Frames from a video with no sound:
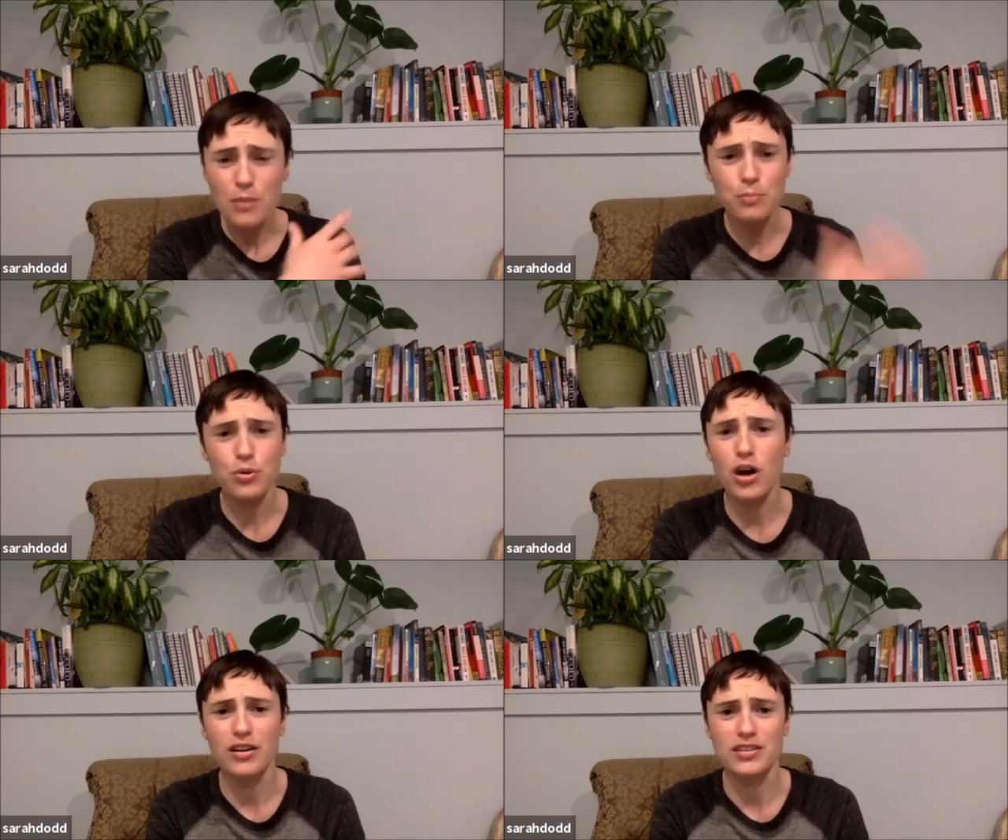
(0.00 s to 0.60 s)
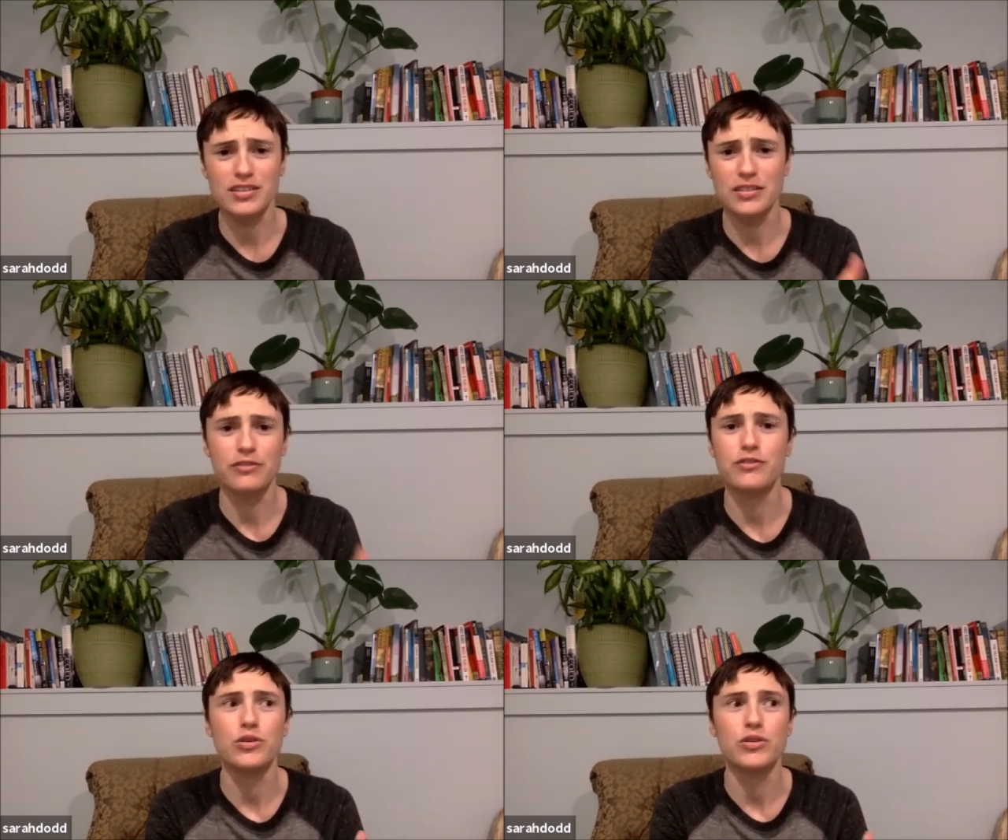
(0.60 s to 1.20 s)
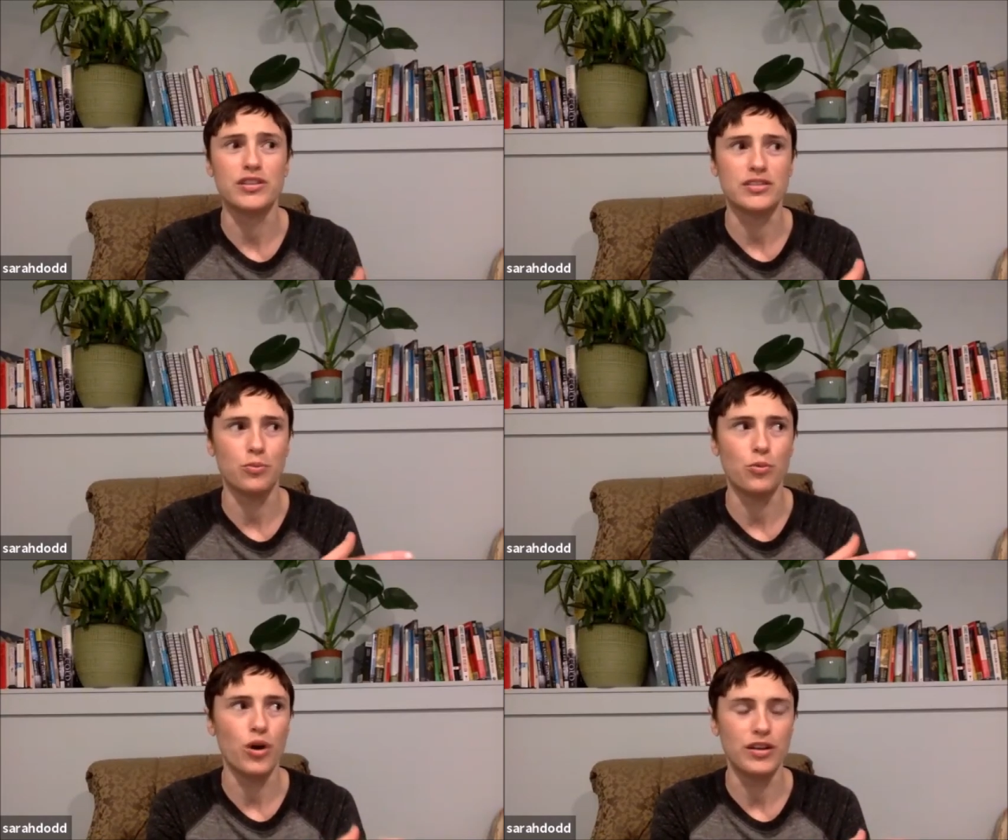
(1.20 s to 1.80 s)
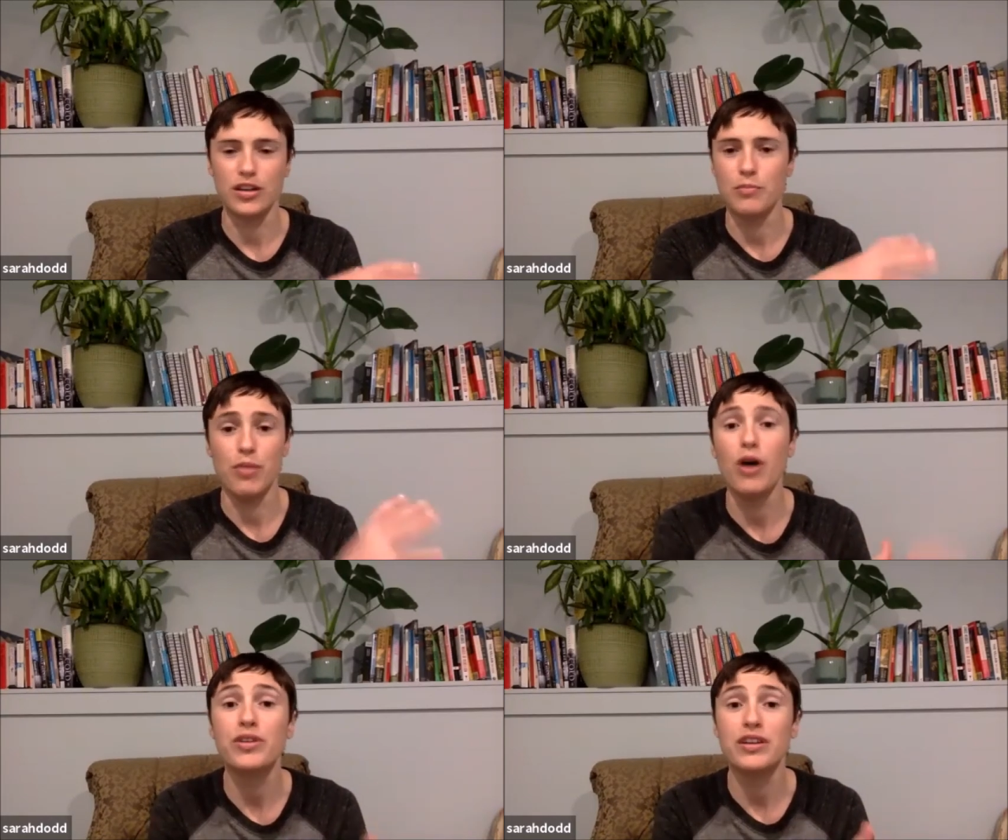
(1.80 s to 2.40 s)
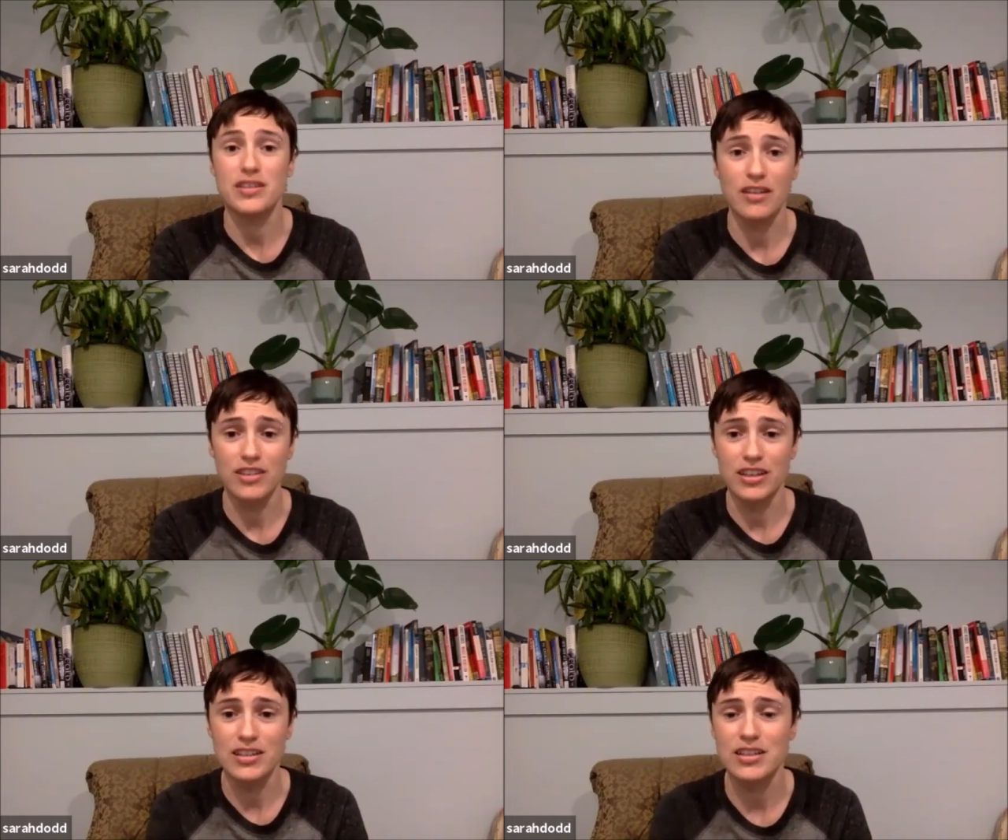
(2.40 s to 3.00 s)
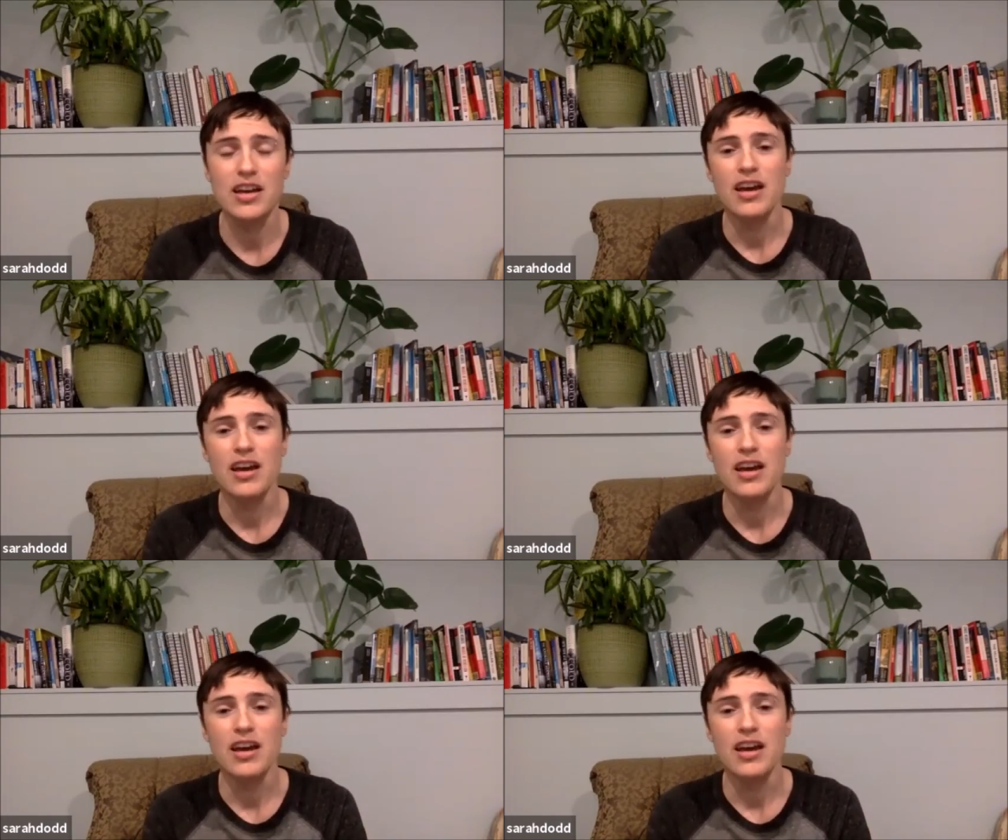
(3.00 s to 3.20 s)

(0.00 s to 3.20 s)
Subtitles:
products in food is one component of it.